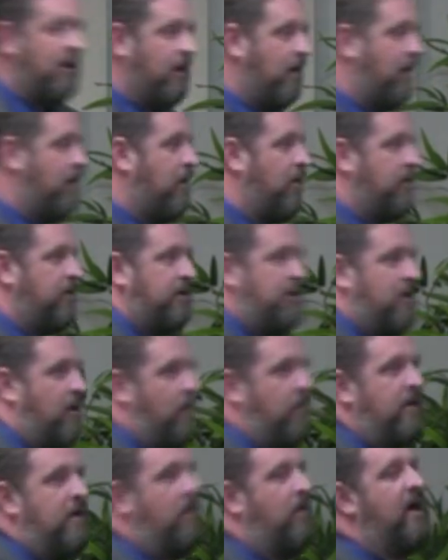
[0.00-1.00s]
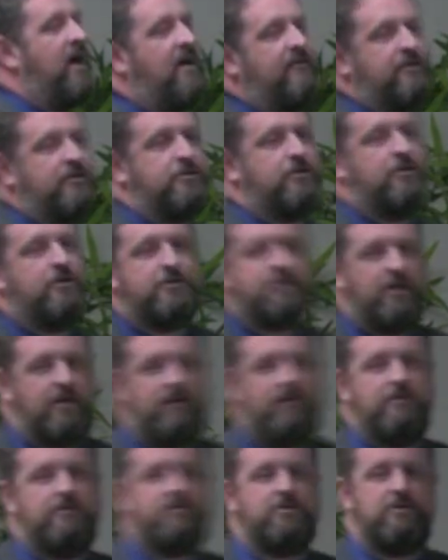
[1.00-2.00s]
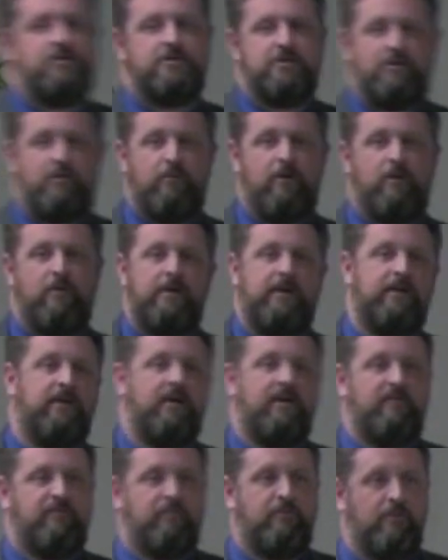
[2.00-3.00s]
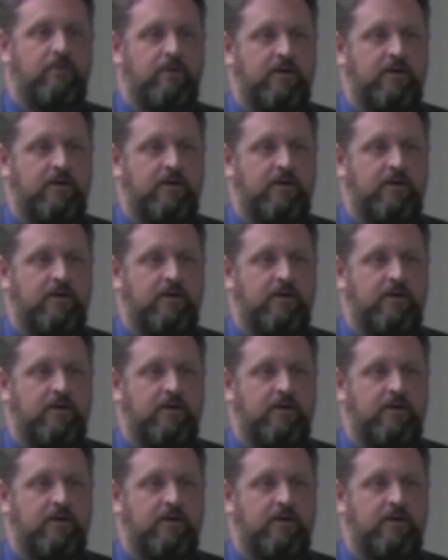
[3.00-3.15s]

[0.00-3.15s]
oh, you know, we don't have a church like your church and where we live.